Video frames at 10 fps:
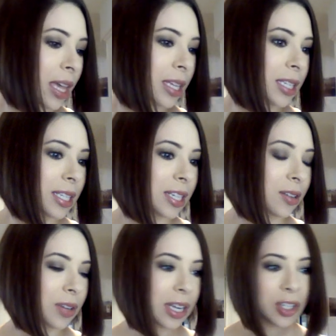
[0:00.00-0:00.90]

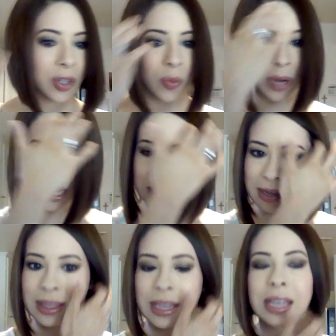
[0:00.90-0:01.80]
Still need to
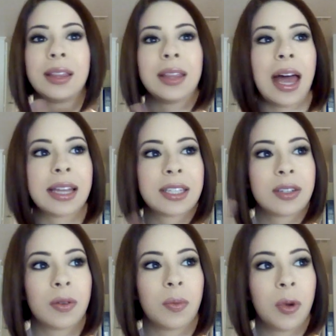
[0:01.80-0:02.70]
read the
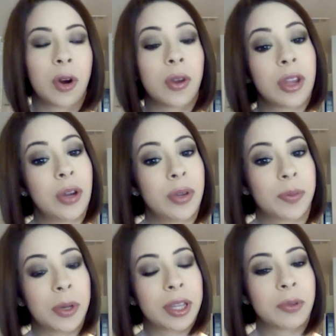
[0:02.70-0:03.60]
last book, or the
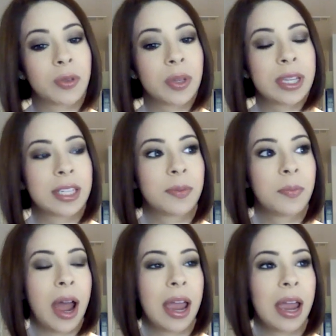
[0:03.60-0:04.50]
newest book that was released
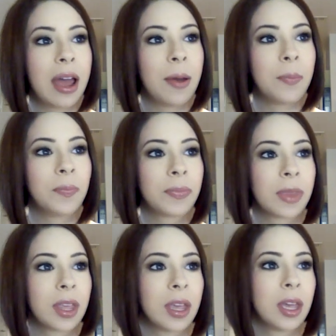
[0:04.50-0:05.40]
by, um,
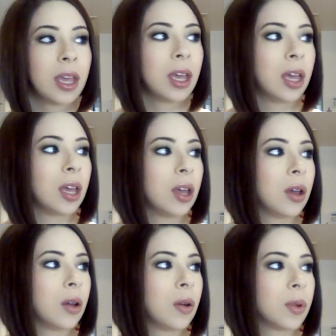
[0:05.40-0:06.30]

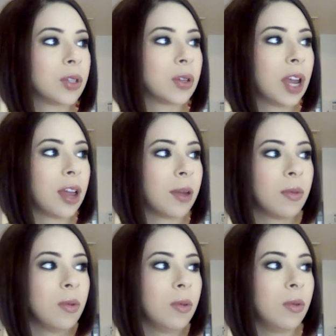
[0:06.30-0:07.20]
what's her
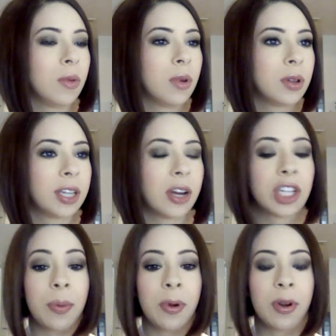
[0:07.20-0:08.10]
name? Ooh, Sara
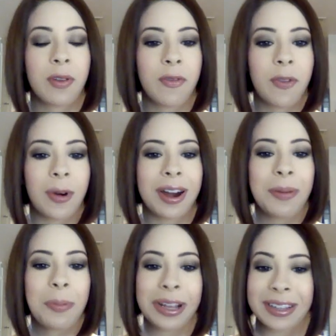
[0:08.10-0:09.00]
Shepard for
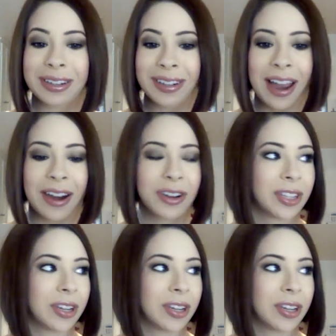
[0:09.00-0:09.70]
Pretty Little Liars.